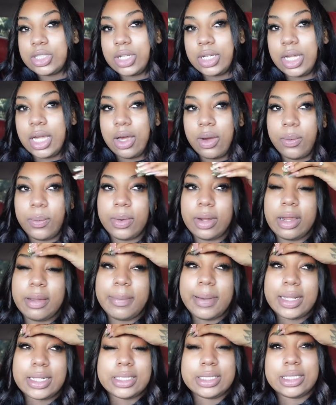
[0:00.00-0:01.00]
So yeah, we're
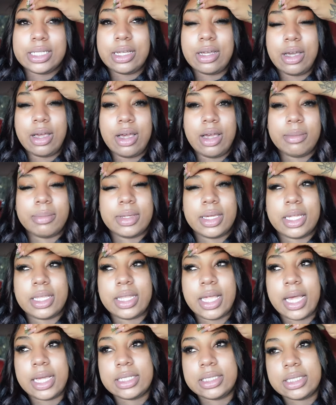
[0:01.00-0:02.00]
about to get
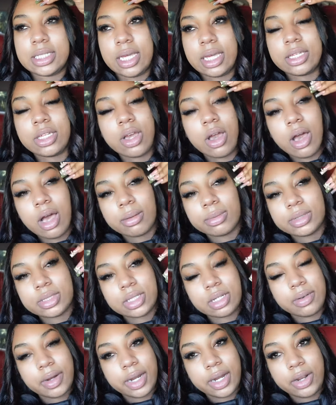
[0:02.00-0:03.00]
that done. Y'all, I'm
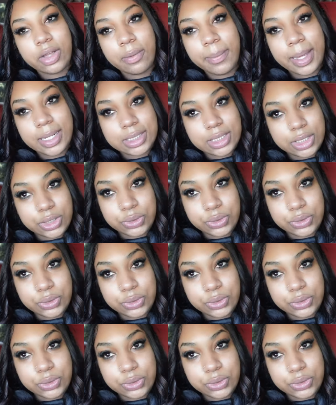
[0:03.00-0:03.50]
so ready to go back to